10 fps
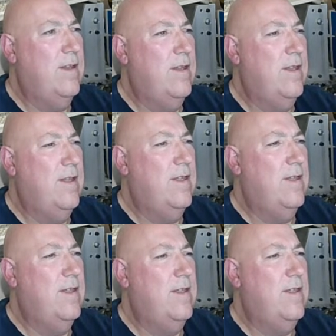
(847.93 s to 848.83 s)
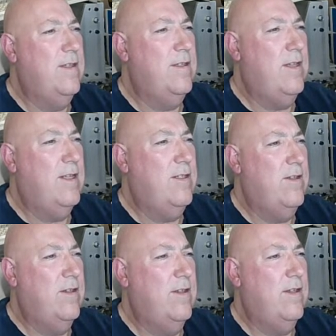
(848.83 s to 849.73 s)

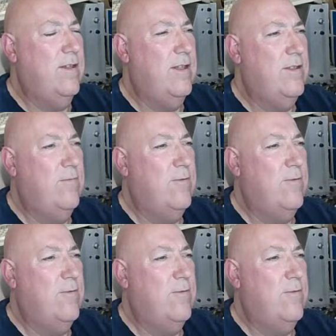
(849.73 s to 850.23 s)
That's the